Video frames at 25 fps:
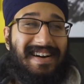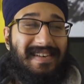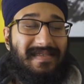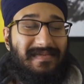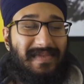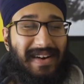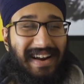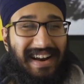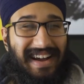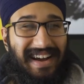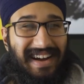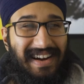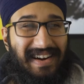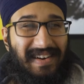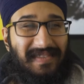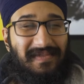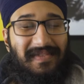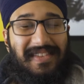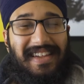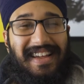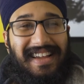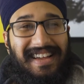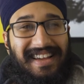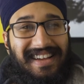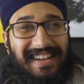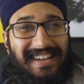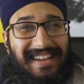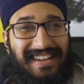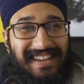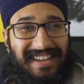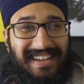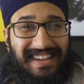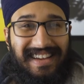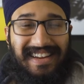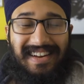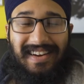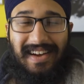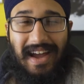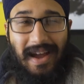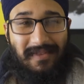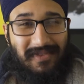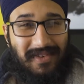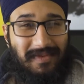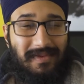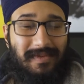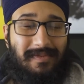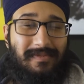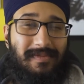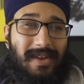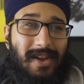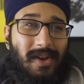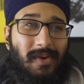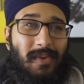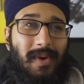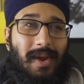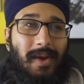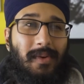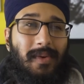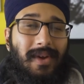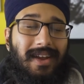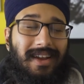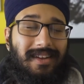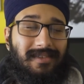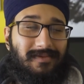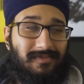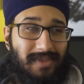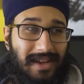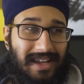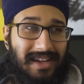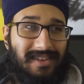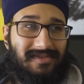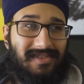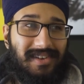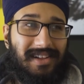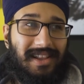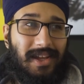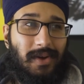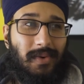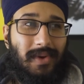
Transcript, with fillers: But, um, you know, having him being really weak, being really